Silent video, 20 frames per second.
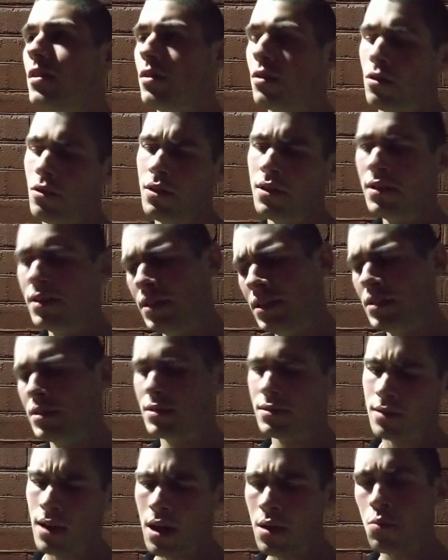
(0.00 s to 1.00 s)
Look at all
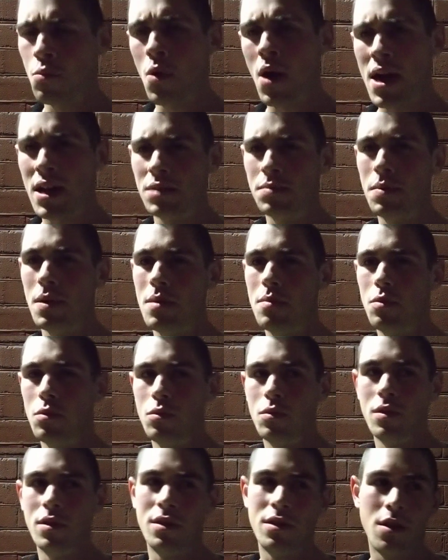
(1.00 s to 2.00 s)
these unwise
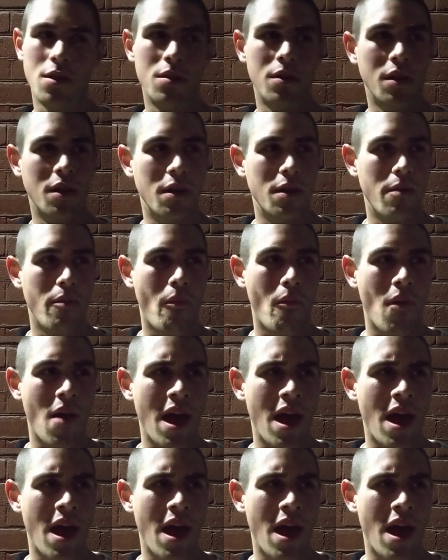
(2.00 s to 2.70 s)
people that don't know.